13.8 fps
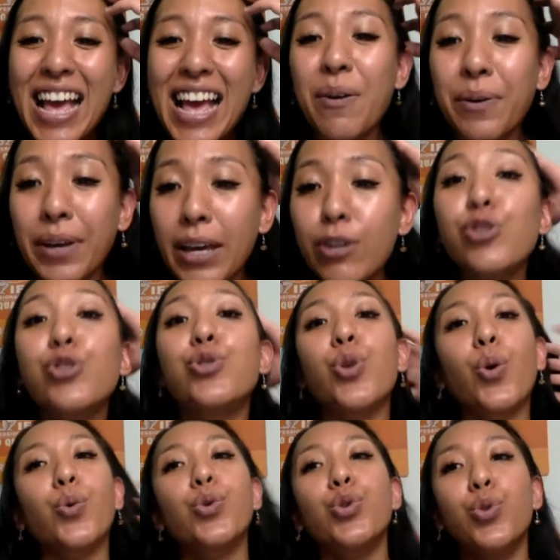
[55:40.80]
Okay,
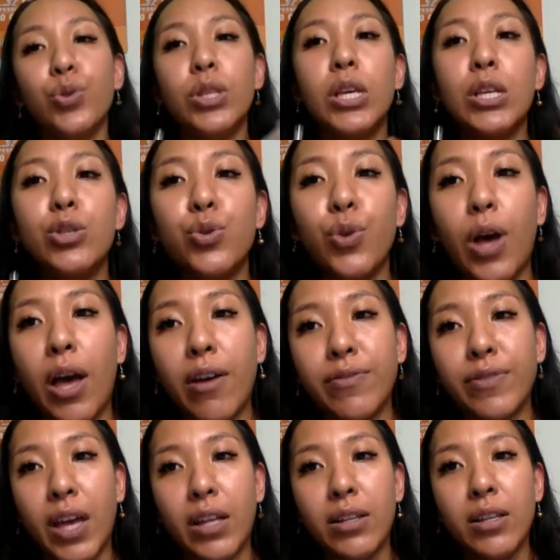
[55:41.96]
so you need to have
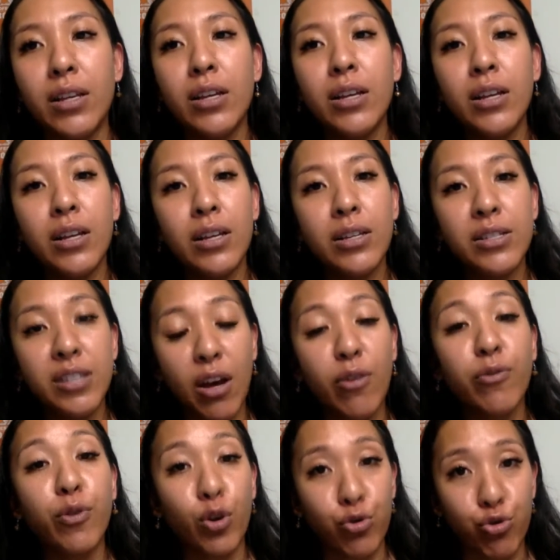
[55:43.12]
that
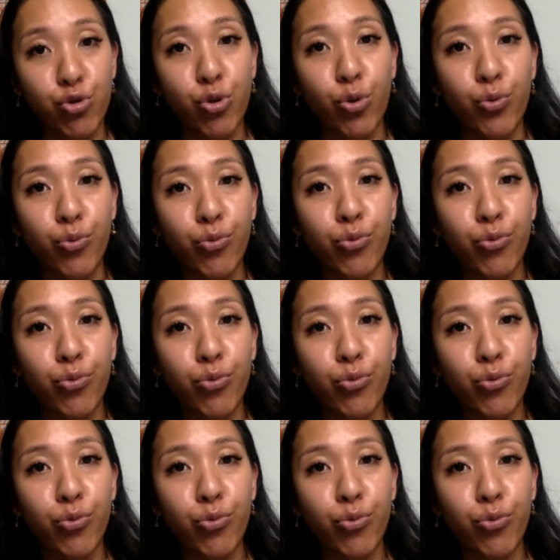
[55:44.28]
self control.